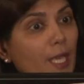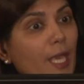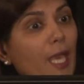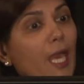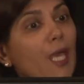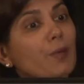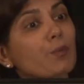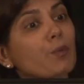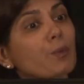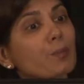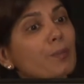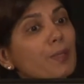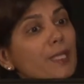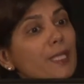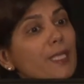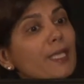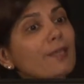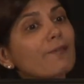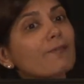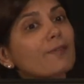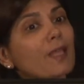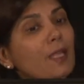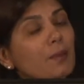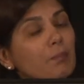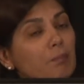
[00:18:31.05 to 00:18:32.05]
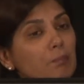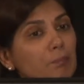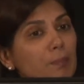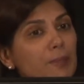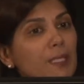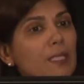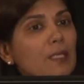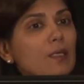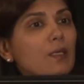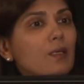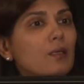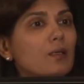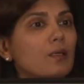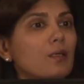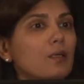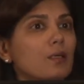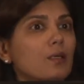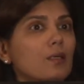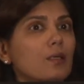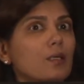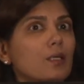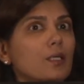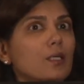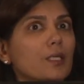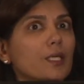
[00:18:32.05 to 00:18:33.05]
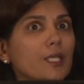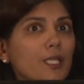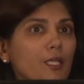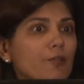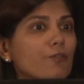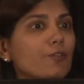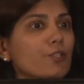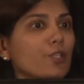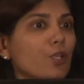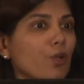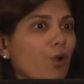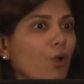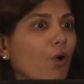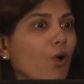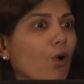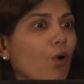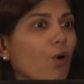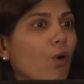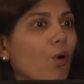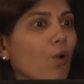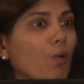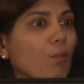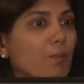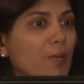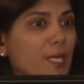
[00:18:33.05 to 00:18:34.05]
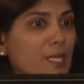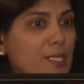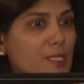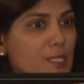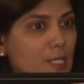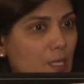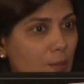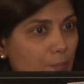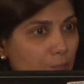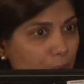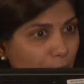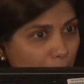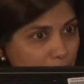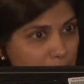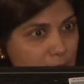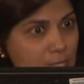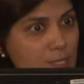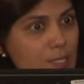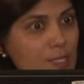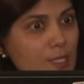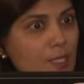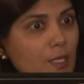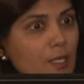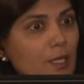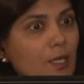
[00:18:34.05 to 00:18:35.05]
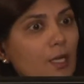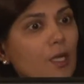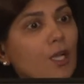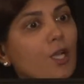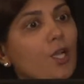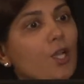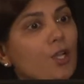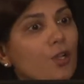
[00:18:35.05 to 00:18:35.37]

And we believe that being here for the long haul means a presence here,